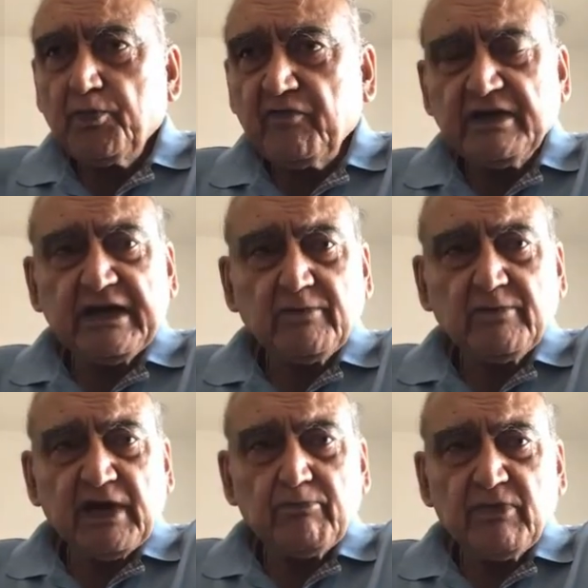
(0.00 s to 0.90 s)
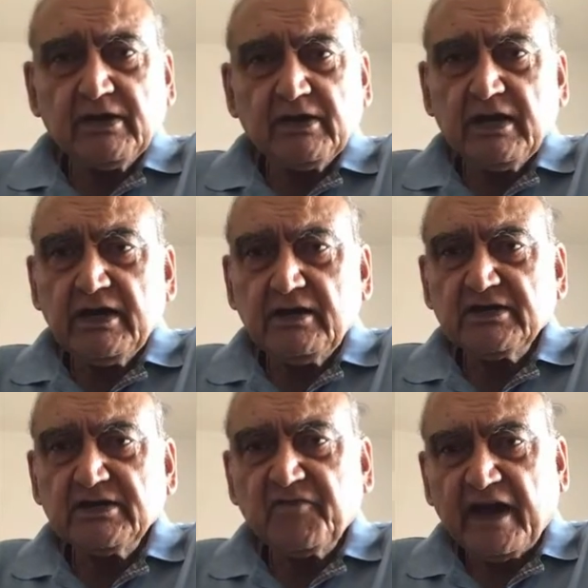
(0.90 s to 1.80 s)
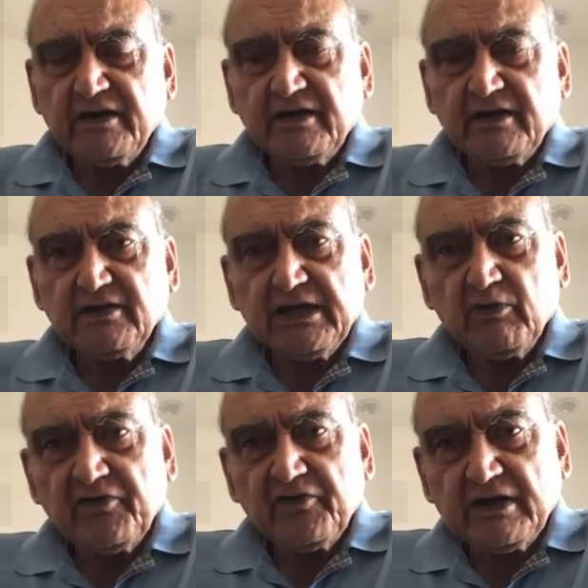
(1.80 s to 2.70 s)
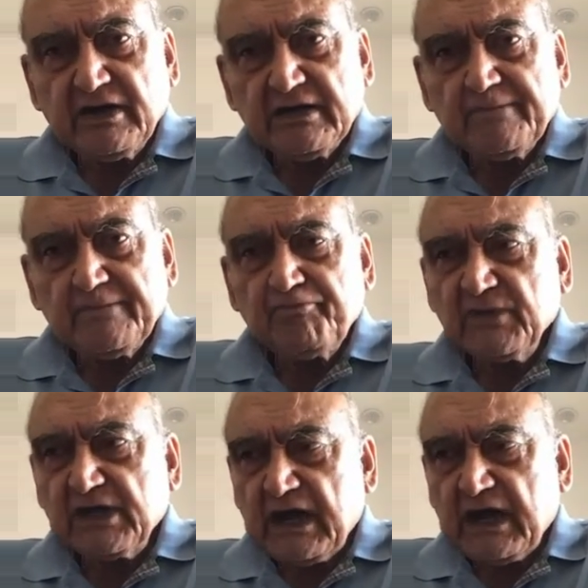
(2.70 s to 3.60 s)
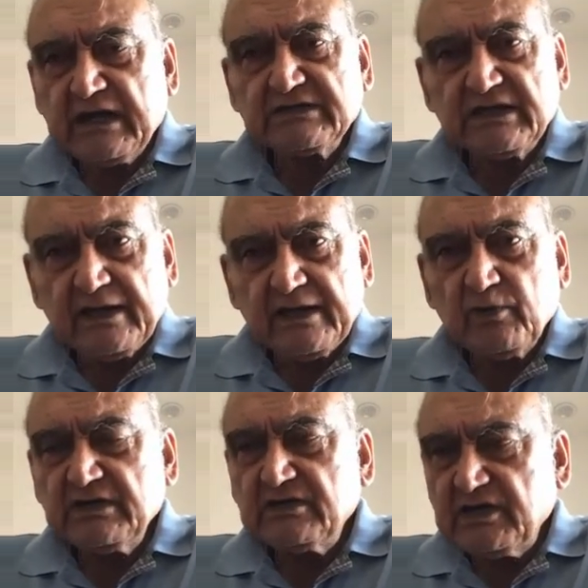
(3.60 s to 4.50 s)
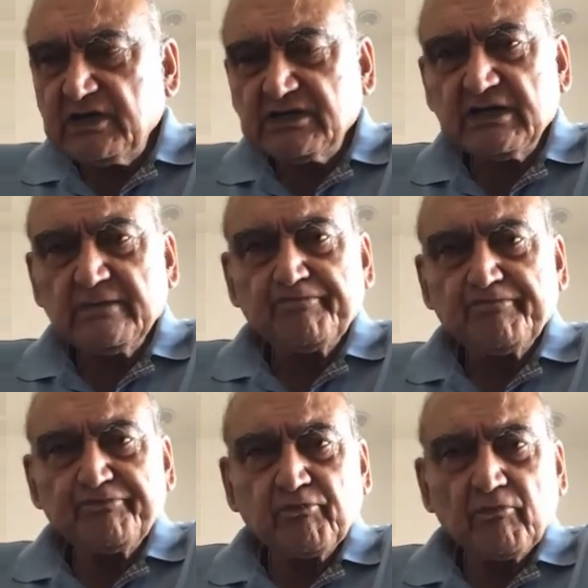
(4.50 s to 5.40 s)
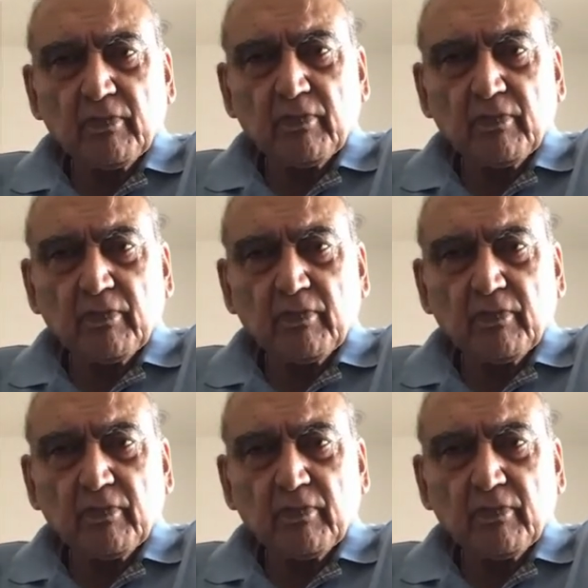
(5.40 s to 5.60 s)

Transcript: You prevent that by making Indians fight in the name of religion, caste, language, region,